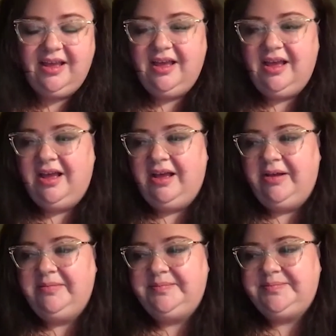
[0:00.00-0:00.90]

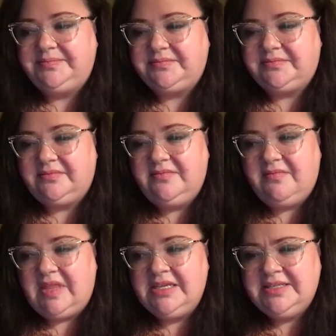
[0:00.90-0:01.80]
Um,
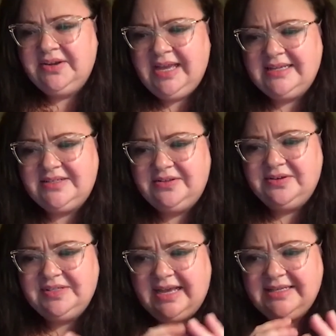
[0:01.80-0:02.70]
so yeah, so in
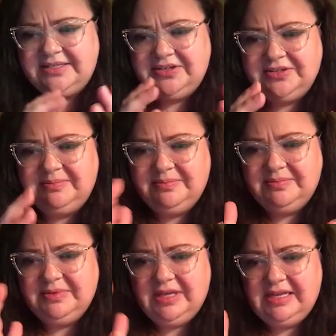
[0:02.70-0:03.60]
those last usually
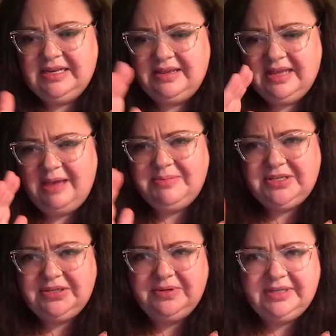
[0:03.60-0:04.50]
up
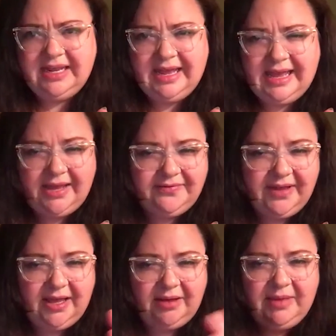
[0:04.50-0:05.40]
to a day and a half.
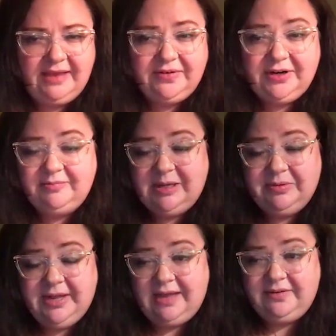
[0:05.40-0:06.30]
I've heard of people
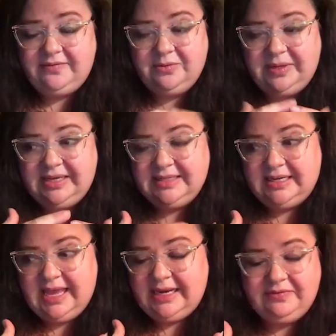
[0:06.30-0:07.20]
that have it for weeks, and I
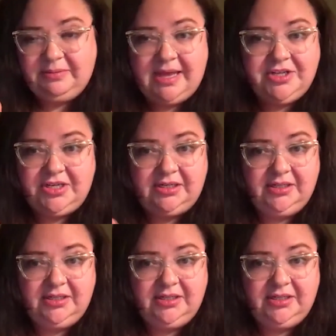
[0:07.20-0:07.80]
can't even imagine.